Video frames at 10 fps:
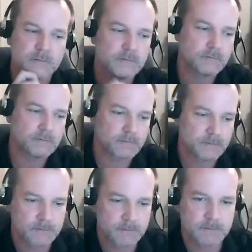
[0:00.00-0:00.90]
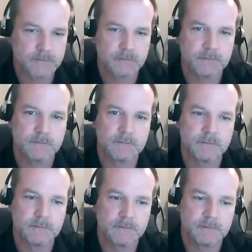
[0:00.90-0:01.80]

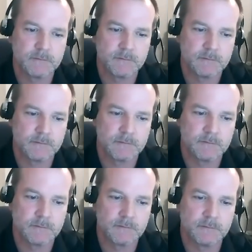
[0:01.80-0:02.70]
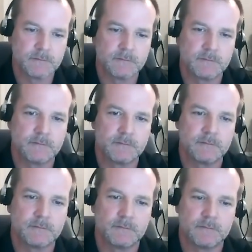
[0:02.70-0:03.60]

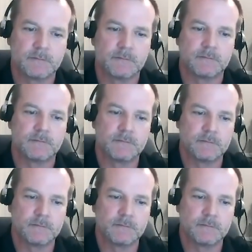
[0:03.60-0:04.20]
(silent)